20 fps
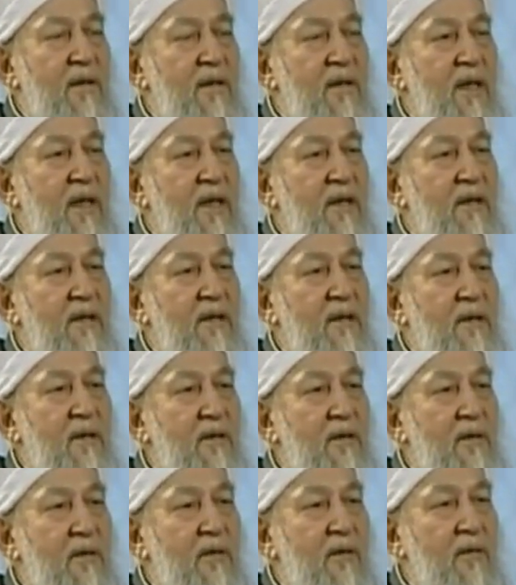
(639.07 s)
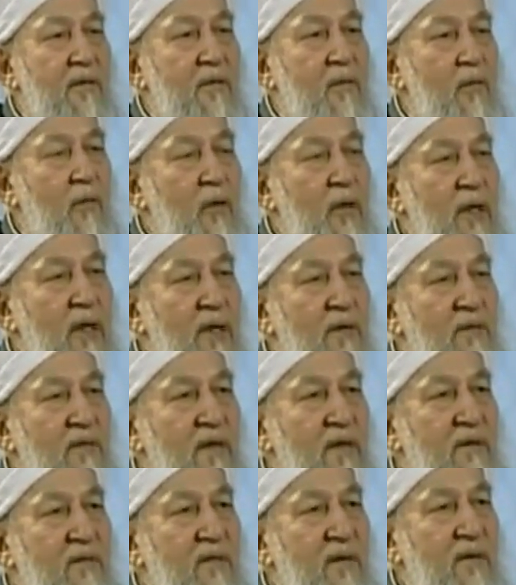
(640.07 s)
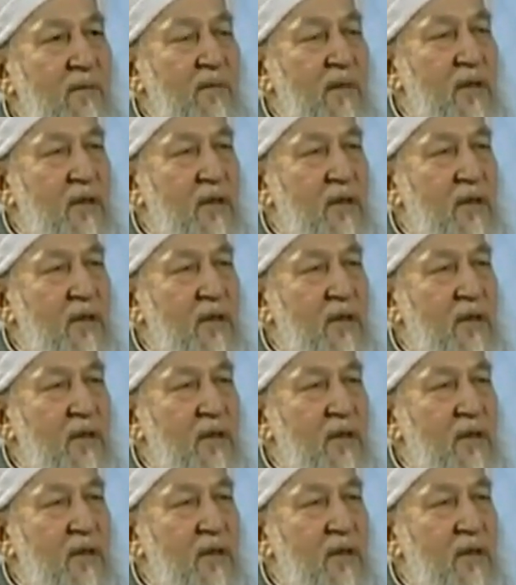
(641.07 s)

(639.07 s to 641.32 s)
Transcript: that we have given,